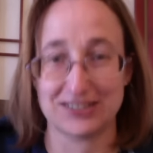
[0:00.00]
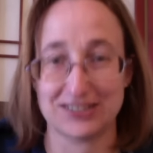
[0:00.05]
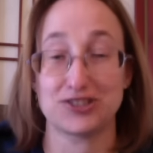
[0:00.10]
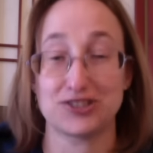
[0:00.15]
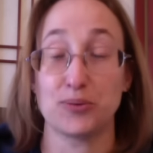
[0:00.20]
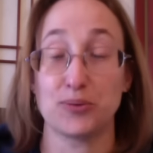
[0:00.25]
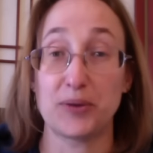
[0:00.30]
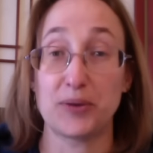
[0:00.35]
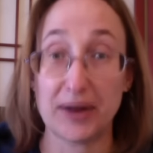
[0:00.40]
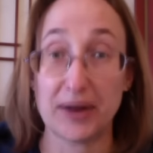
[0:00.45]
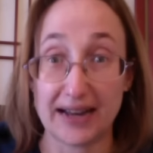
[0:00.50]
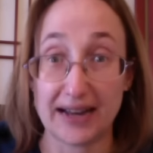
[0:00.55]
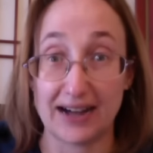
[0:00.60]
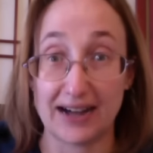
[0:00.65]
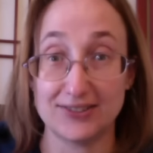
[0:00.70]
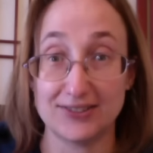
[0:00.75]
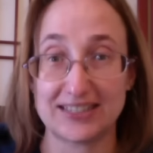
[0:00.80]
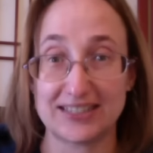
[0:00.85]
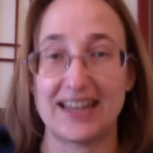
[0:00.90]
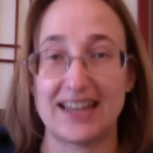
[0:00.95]
So we went
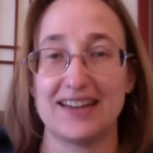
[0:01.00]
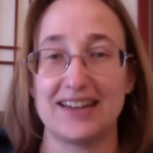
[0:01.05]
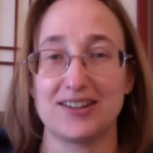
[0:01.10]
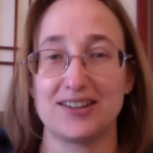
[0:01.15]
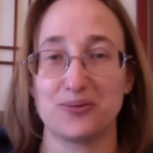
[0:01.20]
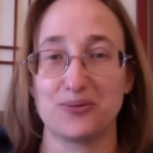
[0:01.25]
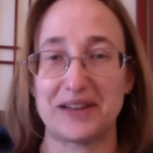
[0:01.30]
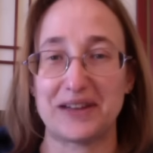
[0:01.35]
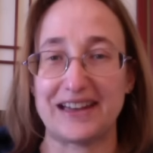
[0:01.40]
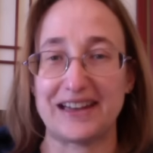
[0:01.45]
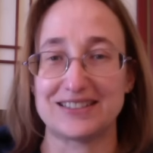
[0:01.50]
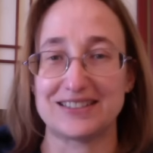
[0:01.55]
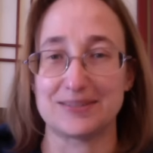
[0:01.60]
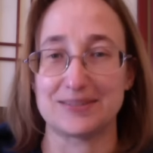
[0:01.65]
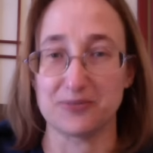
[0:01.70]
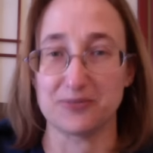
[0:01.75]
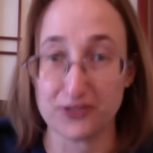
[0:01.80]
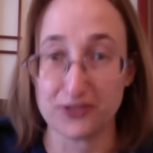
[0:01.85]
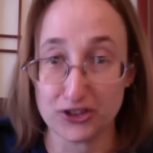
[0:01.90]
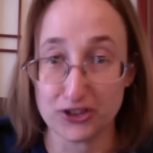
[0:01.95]
out and we had
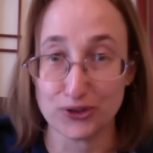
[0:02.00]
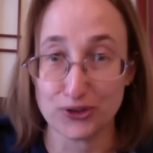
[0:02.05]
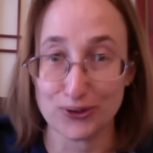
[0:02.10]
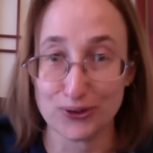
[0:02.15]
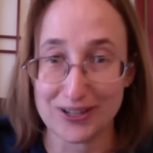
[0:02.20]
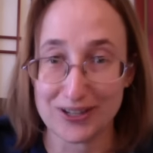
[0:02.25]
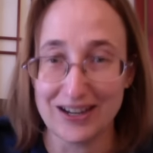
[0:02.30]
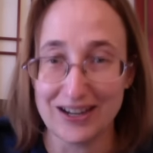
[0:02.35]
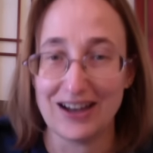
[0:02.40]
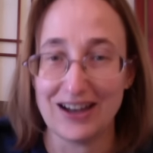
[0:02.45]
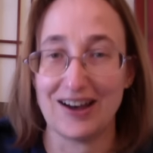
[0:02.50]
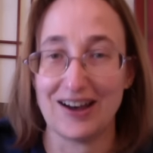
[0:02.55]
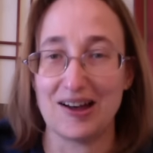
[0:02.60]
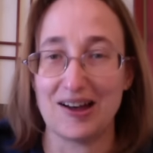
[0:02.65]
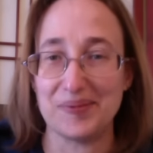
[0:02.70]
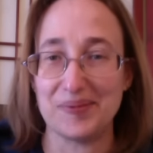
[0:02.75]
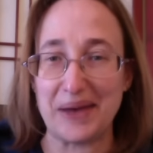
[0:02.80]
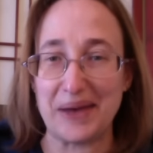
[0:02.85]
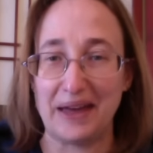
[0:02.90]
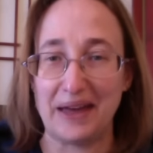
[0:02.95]
some food
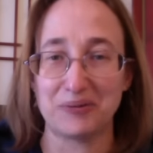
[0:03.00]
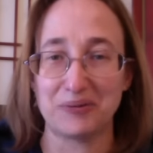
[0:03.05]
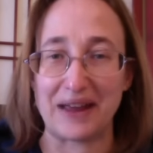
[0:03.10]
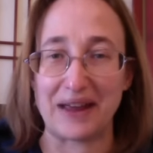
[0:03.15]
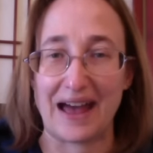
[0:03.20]
and we